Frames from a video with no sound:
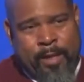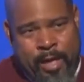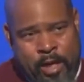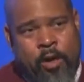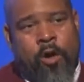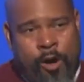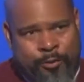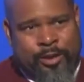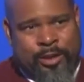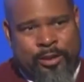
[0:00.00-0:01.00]
in their
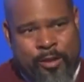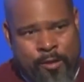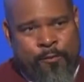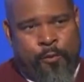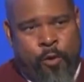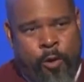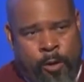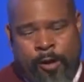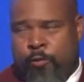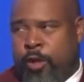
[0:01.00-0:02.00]
offices
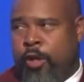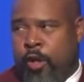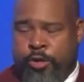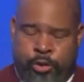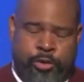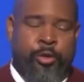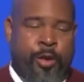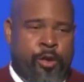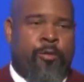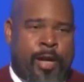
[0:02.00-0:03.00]
for everyone to go to
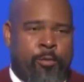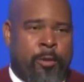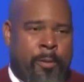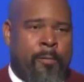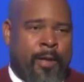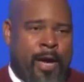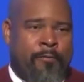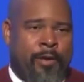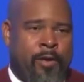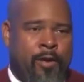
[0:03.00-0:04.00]
interact with the public
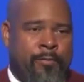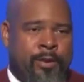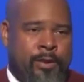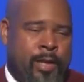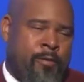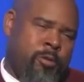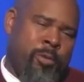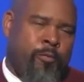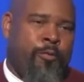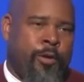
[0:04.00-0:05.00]
advocate office. So that would
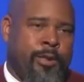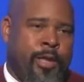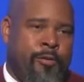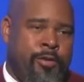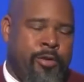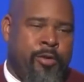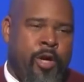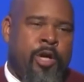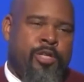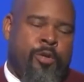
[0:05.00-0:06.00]
be the first thing I would do.
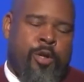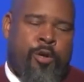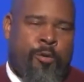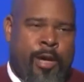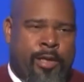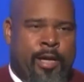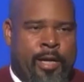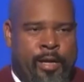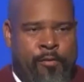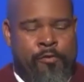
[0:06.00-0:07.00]
So you can create that
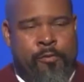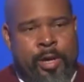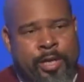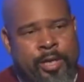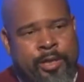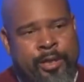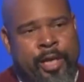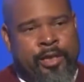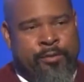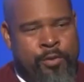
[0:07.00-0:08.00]
kind of information
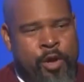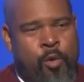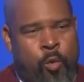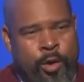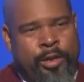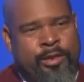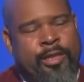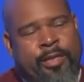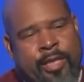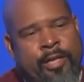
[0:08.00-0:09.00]
exchange of what is it
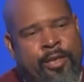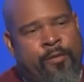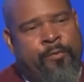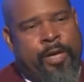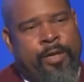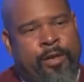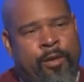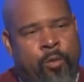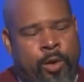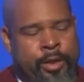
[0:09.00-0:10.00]
that's actually affecting
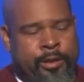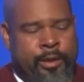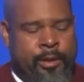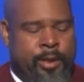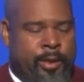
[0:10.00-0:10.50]
you? What is it